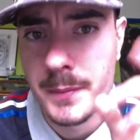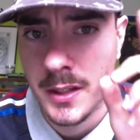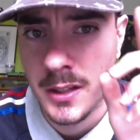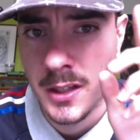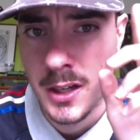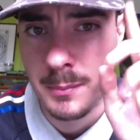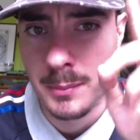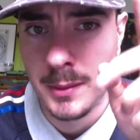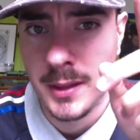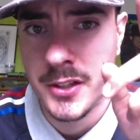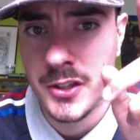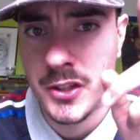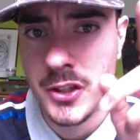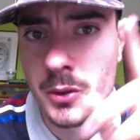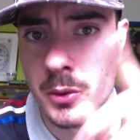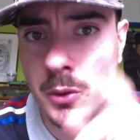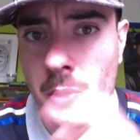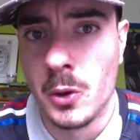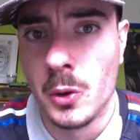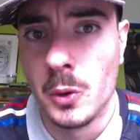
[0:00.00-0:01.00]
God bless
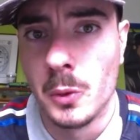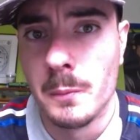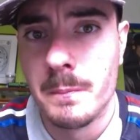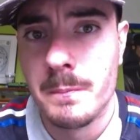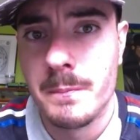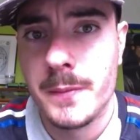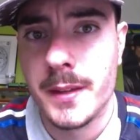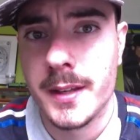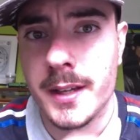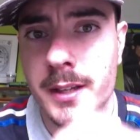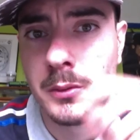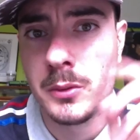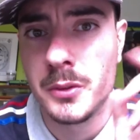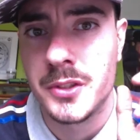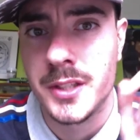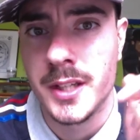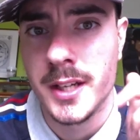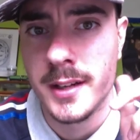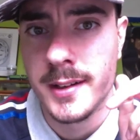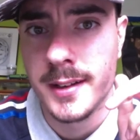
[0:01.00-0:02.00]
you all, and we'll
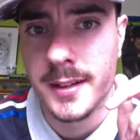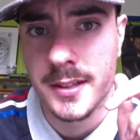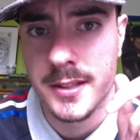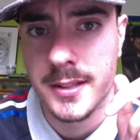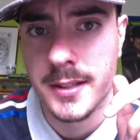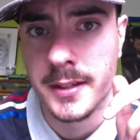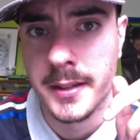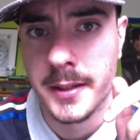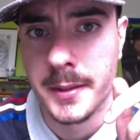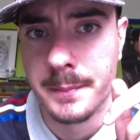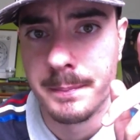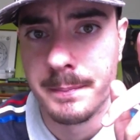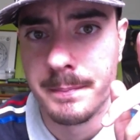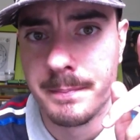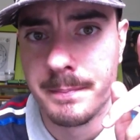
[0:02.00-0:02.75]
see you next time.